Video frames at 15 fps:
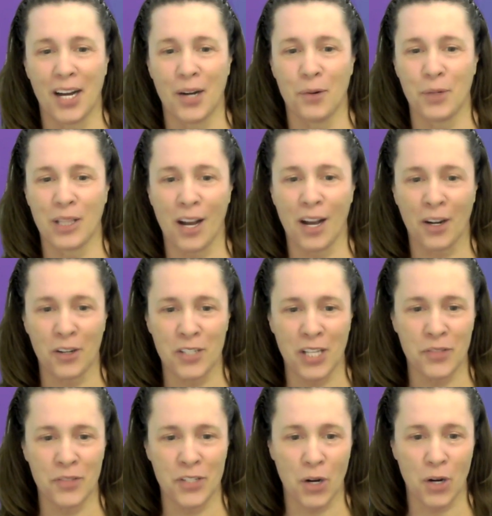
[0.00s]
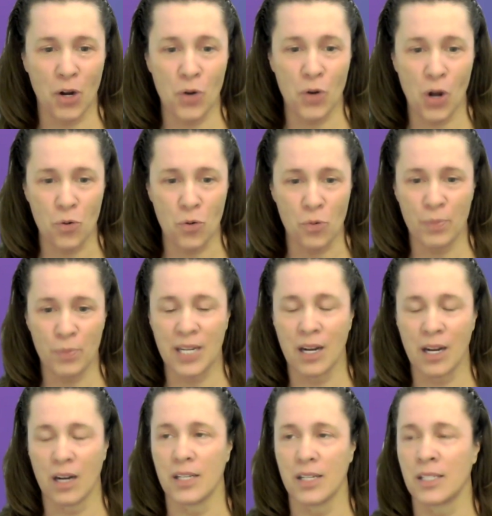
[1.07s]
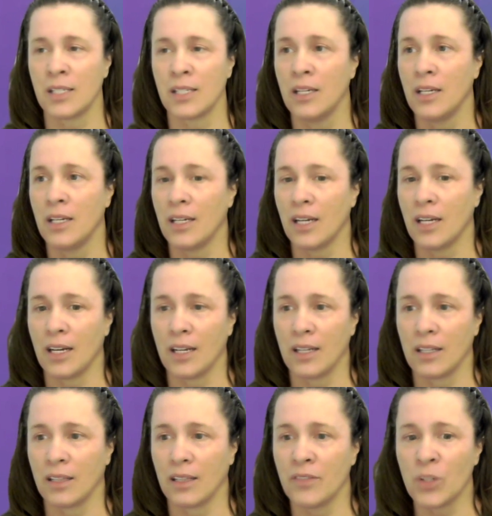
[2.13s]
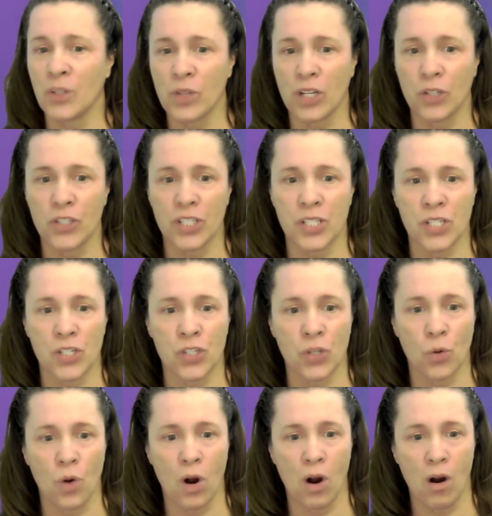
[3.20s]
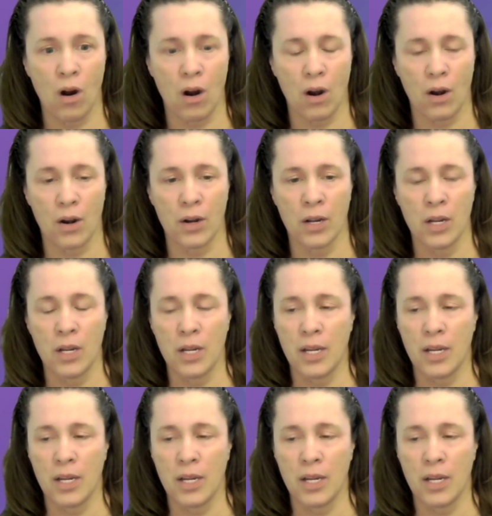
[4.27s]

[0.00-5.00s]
We lock ourselves in our own home because living with LGS is so hard.